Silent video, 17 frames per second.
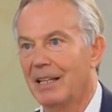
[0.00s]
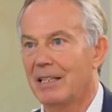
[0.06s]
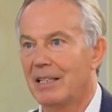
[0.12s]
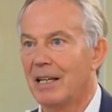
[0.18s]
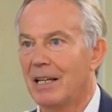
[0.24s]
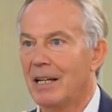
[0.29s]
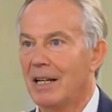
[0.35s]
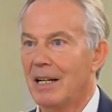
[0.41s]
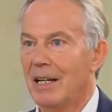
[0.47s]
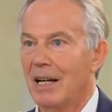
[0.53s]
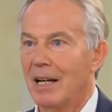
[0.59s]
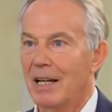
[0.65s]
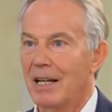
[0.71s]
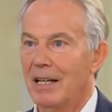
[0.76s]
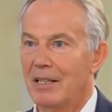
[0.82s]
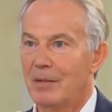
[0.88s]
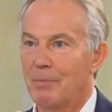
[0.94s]

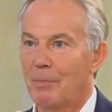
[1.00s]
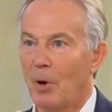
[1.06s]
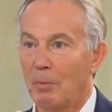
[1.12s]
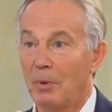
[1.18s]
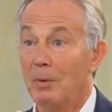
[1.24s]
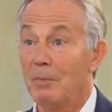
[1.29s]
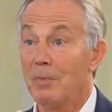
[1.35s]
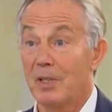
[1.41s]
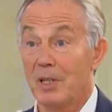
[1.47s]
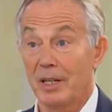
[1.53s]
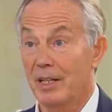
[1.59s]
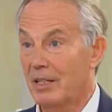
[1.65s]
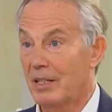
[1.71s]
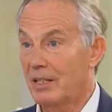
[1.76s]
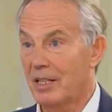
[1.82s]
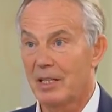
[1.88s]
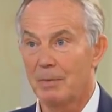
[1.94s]
its problems and
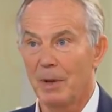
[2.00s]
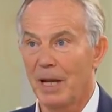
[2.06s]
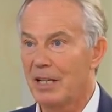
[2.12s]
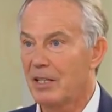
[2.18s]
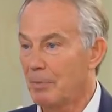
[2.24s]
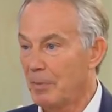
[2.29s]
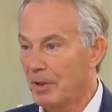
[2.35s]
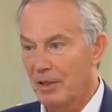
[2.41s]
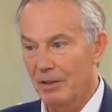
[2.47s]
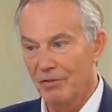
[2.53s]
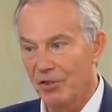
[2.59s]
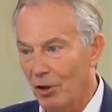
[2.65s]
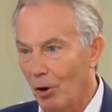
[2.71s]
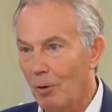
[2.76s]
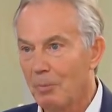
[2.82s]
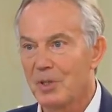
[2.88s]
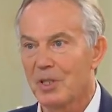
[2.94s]
its displacement of
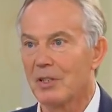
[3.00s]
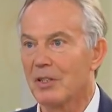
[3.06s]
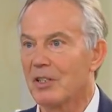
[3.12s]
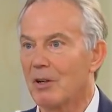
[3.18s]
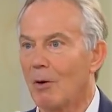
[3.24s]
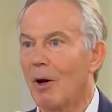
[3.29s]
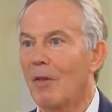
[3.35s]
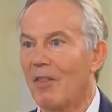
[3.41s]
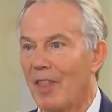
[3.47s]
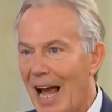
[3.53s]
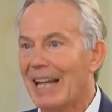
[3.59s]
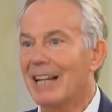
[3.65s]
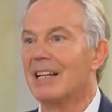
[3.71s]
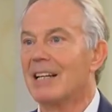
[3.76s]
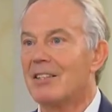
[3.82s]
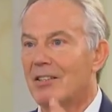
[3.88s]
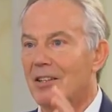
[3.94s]
jobs and so on, that
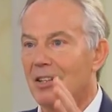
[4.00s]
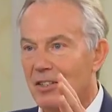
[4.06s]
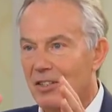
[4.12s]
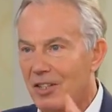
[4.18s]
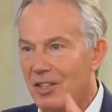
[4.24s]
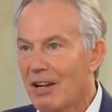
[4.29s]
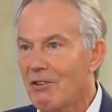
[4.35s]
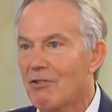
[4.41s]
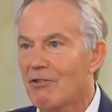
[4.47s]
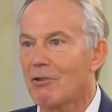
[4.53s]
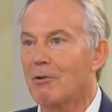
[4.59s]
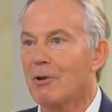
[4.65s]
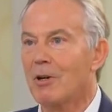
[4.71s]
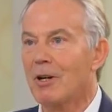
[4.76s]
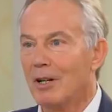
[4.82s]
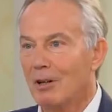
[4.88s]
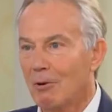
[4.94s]
is the
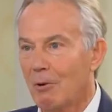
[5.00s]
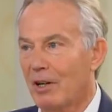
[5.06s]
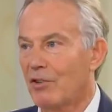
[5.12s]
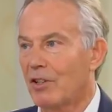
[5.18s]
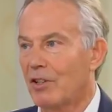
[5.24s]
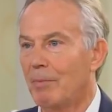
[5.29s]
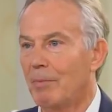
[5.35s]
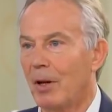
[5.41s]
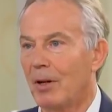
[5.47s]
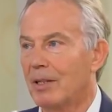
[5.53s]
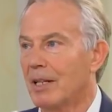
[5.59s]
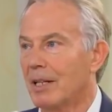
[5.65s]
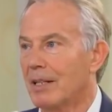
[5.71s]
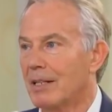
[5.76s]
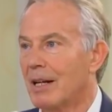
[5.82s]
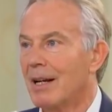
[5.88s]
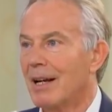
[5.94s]
central question of
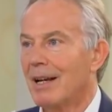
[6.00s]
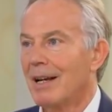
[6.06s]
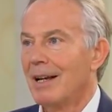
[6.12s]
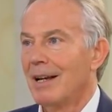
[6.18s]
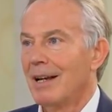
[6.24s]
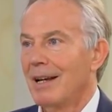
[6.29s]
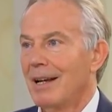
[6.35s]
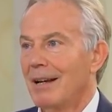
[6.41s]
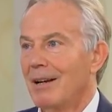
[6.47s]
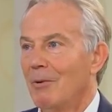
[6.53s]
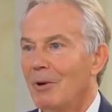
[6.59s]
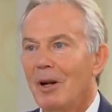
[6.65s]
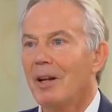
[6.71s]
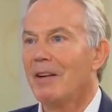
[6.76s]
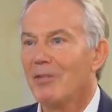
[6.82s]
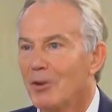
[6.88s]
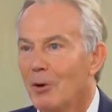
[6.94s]
politics. We're
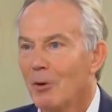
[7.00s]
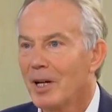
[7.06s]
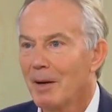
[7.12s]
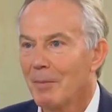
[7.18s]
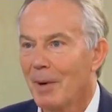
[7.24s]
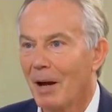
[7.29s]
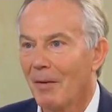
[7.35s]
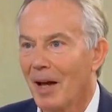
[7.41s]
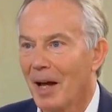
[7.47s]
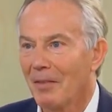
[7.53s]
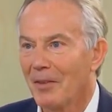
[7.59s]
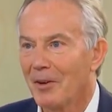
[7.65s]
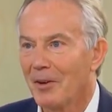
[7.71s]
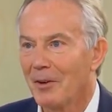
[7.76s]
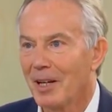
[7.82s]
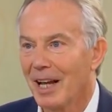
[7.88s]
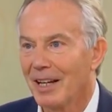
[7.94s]
not even talking about that in
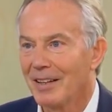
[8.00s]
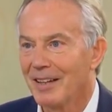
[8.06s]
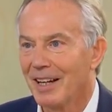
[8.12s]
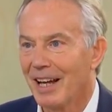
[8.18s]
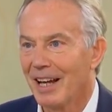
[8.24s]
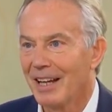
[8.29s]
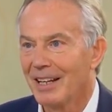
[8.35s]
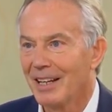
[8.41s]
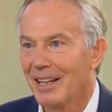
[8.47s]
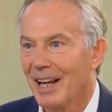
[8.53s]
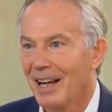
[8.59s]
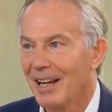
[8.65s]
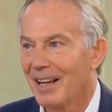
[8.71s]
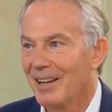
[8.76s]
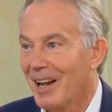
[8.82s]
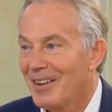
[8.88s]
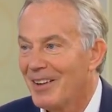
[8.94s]
the UK today.
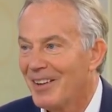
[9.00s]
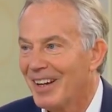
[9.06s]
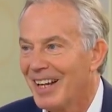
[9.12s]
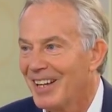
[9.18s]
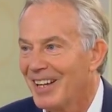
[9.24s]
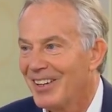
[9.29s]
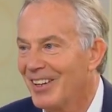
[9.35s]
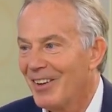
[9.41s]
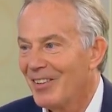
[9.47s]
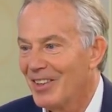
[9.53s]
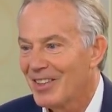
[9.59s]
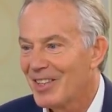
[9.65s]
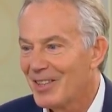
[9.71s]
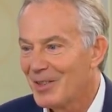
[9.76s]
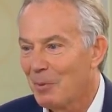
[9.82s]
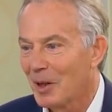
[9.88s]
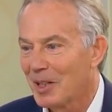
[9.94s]
And, you know,
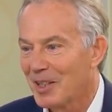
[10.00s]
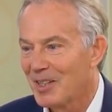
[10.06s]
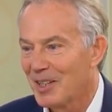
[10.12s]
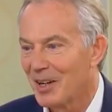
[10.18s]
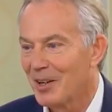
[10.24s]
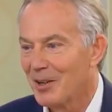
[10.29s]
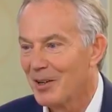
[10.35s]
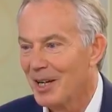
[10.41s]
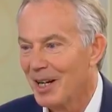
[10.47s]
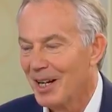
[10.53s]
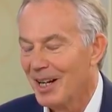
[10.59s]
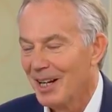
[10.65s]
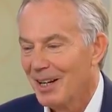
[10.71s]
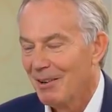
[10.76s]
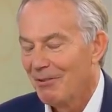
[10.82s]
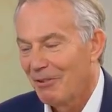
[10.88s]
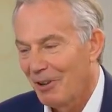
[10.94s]
this is what is so
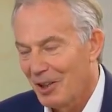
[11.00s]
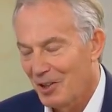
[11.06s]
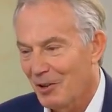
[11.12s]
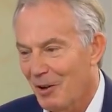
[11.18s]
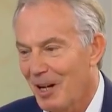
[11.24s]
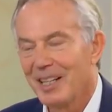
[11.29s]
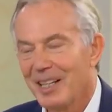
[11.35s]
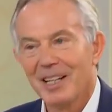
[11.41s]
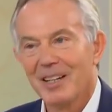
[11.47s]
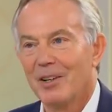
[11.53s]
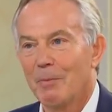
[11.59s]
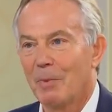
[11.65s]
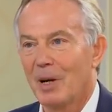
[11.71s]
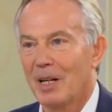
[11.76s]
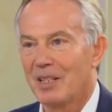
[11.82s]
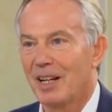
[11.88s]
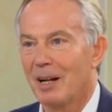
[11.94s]
frustrating and
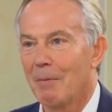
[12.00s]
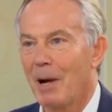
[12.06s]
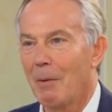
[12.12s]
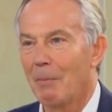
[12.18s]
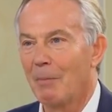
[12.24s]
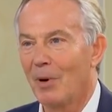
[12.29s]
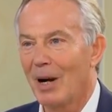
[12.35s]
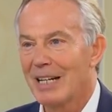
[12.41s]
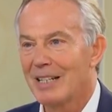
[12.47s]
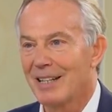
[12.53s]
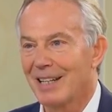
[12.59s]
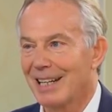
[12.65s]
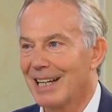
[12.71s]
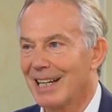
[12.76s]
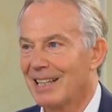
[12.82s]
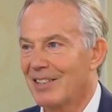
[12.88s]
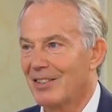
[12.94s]
depressing about
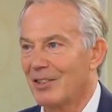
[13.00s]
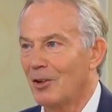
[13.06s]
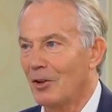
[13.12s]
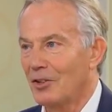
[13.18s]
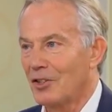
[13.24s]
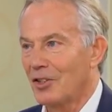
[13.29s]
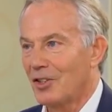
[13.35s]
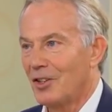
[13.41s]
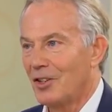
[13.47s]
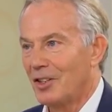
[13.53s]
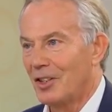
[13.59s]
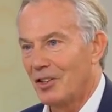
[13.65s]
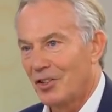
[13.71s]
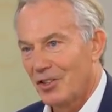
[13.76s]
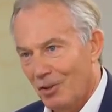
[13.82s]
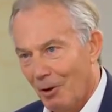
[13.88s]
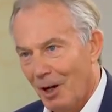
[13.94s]
Brexit. It's not just the
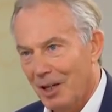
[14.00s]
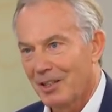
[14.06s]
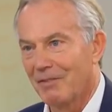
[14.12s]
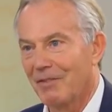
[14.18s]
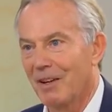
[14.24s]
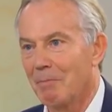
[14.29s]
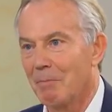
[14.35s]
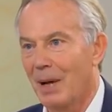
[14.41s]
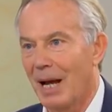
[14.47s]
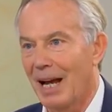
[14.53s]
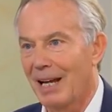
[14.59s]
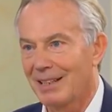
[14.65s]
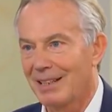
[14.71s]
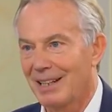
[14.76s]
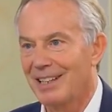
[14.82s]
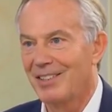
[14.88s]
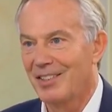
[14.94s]
destructive
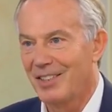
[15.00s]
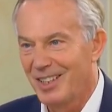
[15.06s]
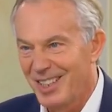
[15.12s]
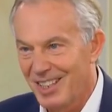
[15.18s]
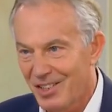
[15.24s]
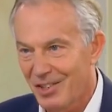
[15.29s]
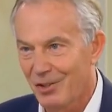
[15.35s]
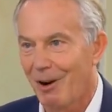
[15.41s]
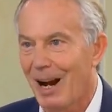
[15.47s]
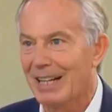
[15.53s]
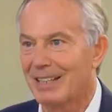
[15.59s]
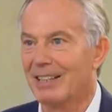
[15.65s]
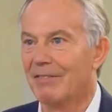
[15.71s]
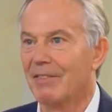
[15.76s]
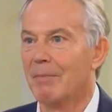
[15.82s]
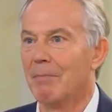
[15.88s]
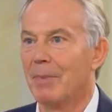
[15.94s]
impact, it's the
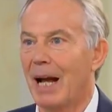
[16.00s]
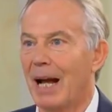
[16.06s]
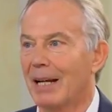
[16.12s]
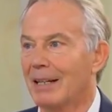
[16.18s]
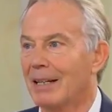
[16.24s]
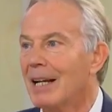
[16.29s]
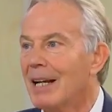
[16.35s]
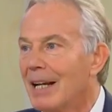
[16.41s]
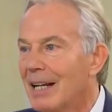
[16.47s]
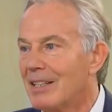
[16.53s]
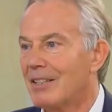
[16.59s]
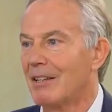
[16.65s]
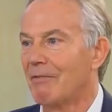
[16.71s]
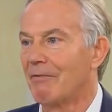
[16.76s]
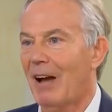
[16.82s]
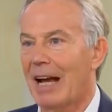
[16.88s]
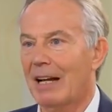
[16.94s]
distractive impact. It's
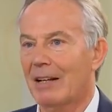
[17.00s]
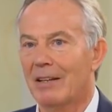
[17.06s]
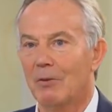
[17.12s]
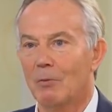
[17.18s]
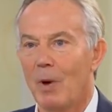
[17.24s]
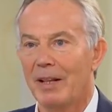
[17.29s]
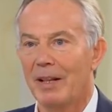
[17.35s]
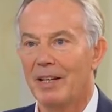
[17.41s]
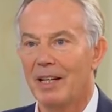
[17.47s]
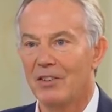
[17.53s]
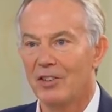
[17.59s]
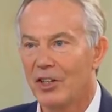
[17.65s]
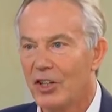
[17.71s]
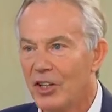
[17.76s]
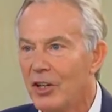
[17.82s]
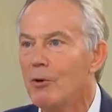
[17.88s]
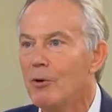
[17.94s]
the fact that when these
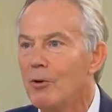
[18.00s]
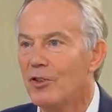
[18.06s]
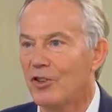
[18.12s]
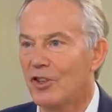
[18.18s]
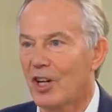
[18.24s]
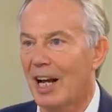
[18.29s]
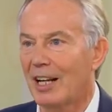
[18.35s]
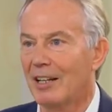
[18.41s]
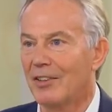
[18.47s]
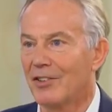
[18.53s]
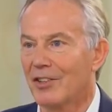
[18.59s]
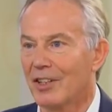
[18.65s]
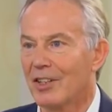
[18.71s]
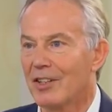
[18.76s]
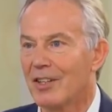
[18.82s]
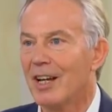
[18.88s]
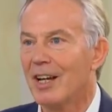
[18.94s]
huge
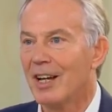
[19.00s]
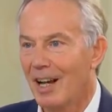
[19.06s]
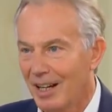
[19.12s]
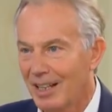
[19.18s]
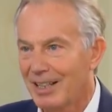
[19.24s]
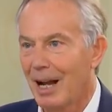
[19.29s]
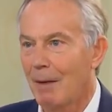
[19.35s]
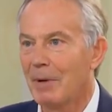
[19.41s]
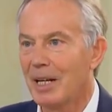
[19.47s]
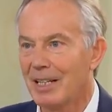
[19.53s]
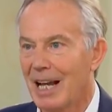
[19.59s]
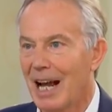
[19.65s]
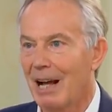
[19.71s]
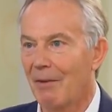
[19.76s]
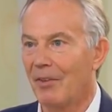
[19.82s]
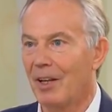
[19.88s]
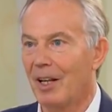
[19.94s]
challenges are coming
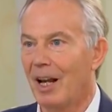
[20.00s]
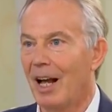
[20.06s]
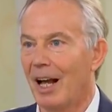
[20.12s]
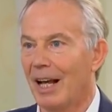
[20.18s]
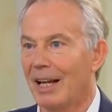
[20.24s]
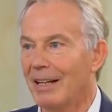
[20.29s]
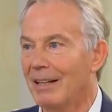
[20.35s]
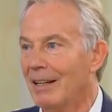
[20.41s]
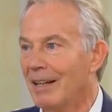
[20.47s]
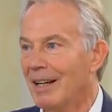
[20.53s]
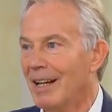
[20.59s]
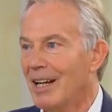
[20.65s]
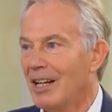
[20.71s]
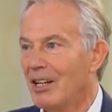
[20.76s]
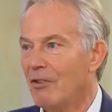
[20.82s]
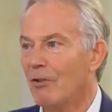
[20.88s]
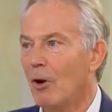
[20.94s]
down the line,
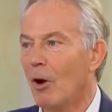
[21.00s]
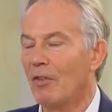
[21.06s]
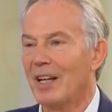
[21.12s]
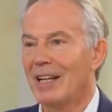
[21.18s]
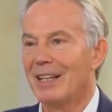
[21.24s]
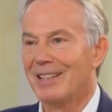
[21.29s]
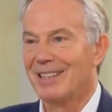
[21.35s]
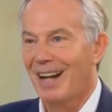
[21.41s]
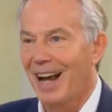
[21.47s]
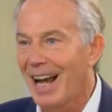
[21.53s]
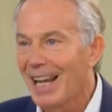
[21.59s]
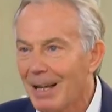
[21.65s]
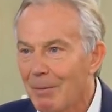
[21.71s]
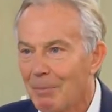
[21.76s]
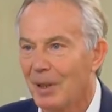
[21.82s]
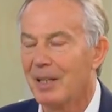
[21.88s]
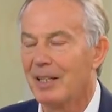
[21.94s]
you've got the
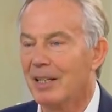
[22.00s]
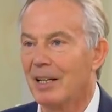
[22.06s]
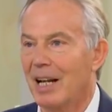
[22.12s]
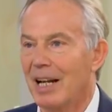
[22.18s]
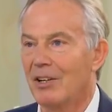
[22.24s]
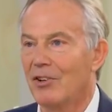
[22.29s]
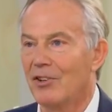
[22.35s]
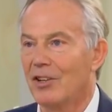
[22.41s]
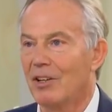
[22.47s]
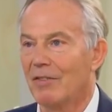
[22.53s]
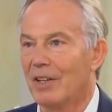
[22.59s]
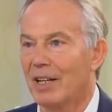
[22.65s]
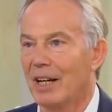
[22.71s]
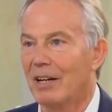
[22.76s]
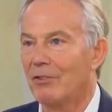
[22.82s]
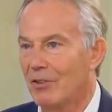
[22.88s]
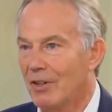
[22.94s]
entire political energy of the
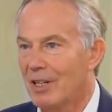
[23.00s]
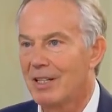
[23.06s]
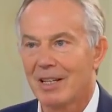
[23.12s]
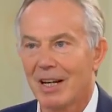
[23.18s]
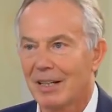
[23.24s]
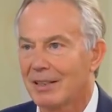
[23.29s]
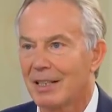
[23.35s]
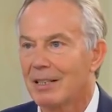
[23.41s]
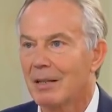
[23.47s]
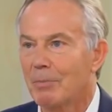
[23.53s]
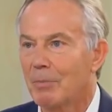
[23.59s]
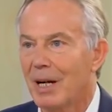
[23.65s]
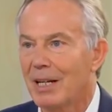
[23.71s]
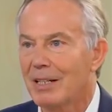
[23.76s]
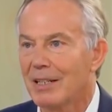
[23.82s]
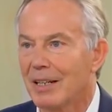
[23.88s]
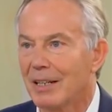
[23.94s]
country sucked into
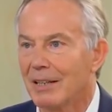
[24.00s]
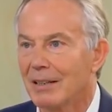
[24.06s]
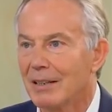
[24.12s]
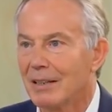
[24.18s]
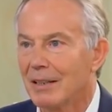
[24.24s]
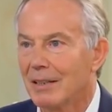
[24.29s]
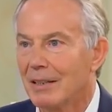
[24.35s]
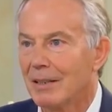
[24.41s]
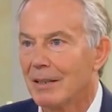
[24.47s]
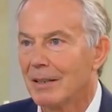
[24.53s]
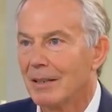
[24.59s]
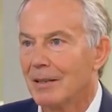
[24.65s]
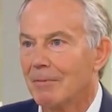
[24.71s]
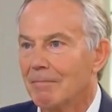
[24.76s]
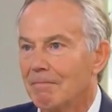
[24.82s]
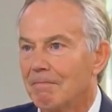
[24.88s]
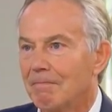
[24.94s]
Brexit. Okay,
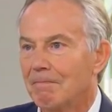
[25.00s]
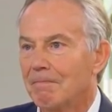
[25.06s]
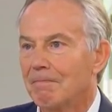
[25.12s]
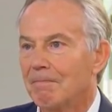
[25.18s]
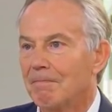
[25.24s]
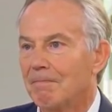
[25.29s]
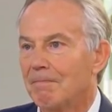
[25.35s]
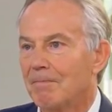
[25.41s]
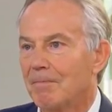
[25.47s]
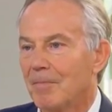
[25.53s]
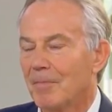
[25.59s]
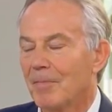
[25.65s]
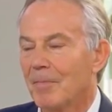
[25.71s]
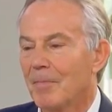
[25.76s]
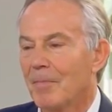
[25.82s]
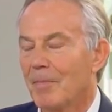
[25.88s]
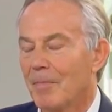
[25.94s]
Tony Blair, we're out of time.
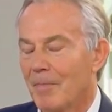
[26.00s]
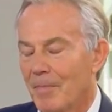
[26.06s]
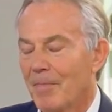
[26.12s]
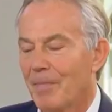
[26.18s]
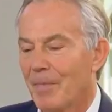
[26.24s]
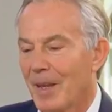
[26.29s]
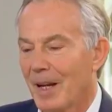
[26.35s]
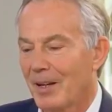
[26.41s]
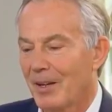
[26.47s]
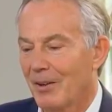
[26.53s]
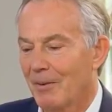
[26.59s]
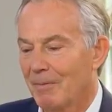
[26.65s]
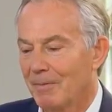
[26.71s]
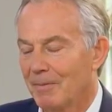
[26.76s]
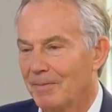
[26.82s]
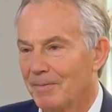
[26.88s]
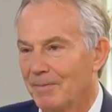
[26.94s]
Thank you very much for being on
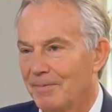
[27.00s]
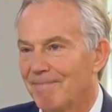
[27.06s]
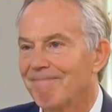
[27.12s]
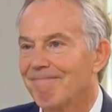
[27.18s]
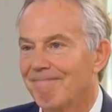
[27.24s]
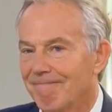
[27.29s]
the programme